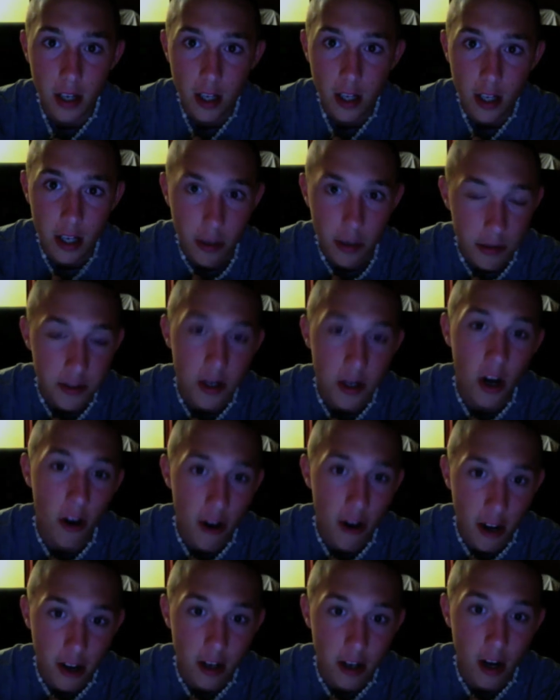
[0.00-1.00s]
He was
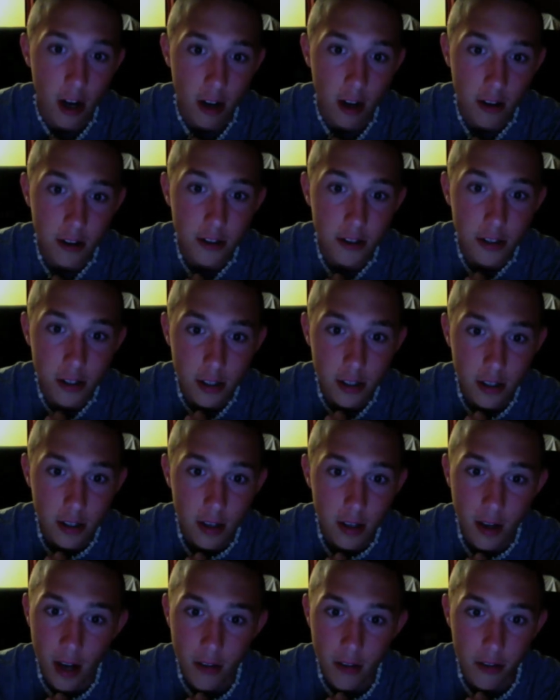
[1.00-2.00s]
already in college.
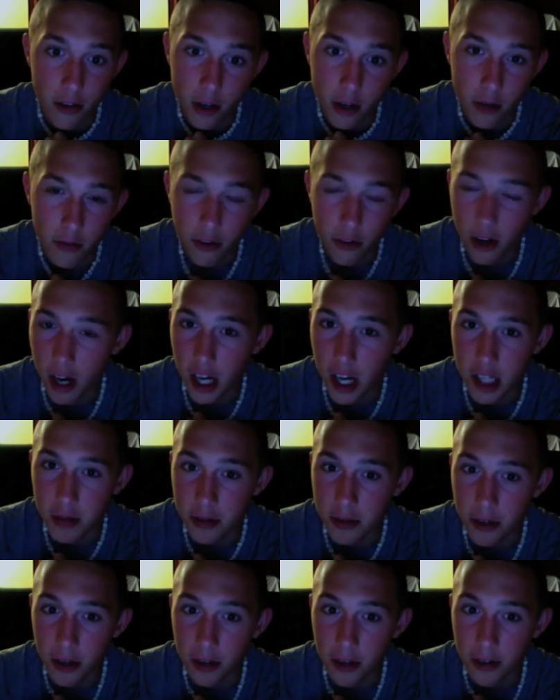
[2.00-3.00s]
Never heard him for Heisman
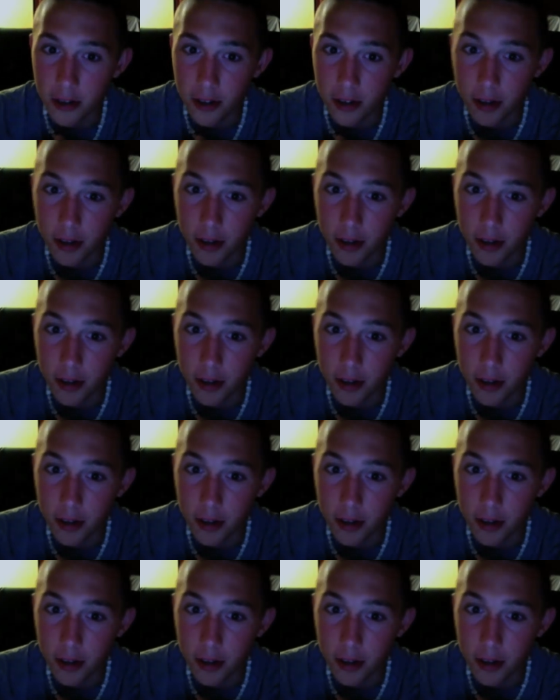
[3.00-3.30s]
or anything.